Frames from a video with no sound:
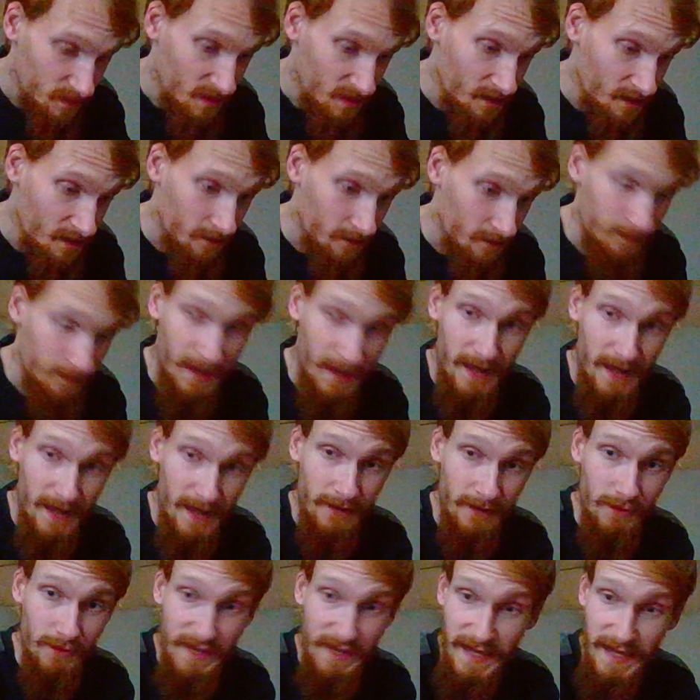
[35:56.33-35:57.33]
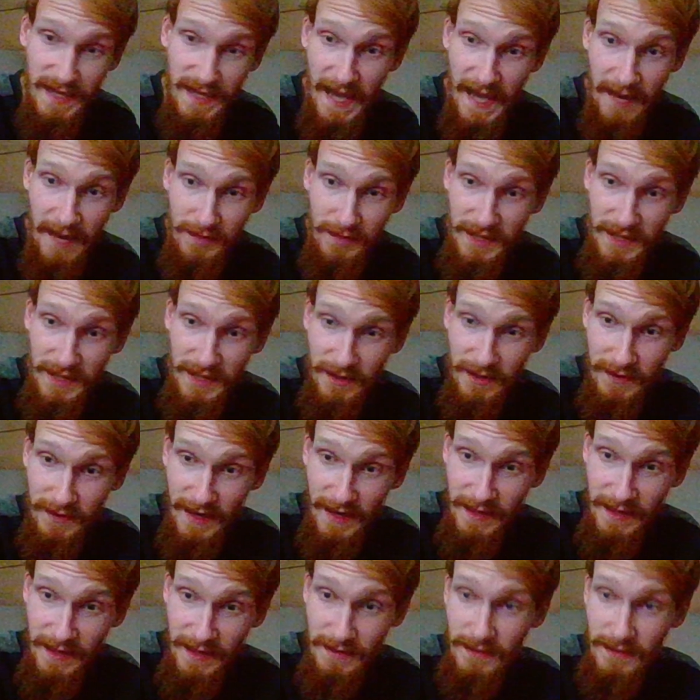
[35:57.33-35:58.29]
my recap here that